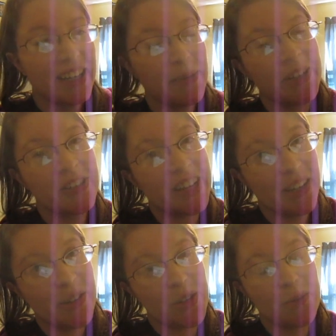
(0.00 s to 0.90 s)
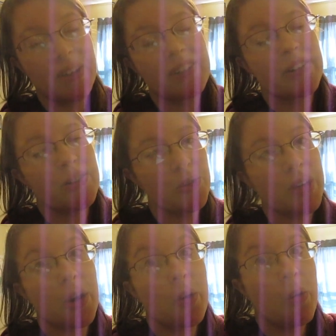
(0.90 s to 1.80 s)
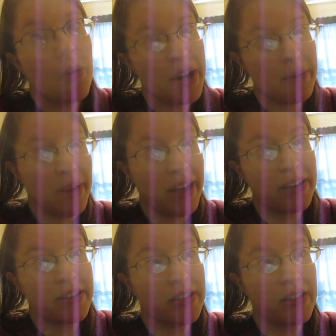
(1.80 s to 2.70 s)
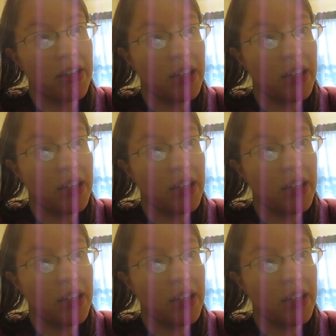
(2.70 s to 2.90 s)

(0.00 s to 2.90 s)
as much as I used to because I do get quite a bit